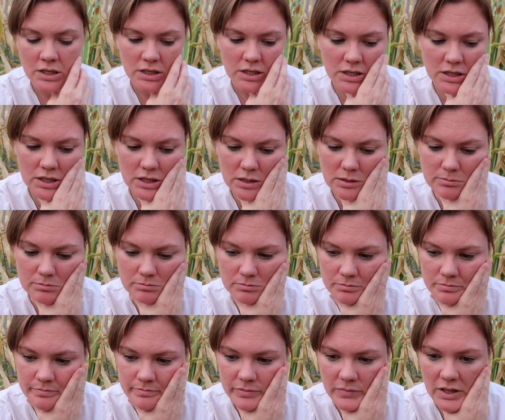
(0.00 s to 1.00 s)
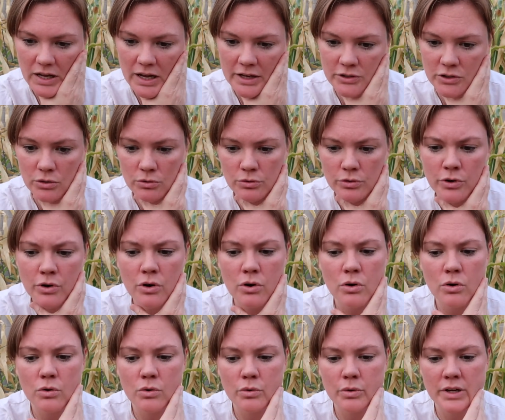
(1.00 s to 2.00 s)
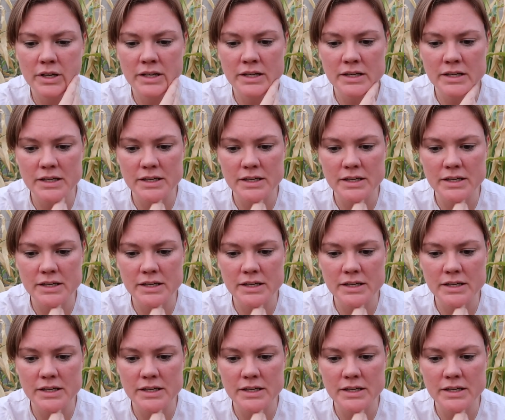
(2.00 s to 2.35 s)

Um, I don't know, he,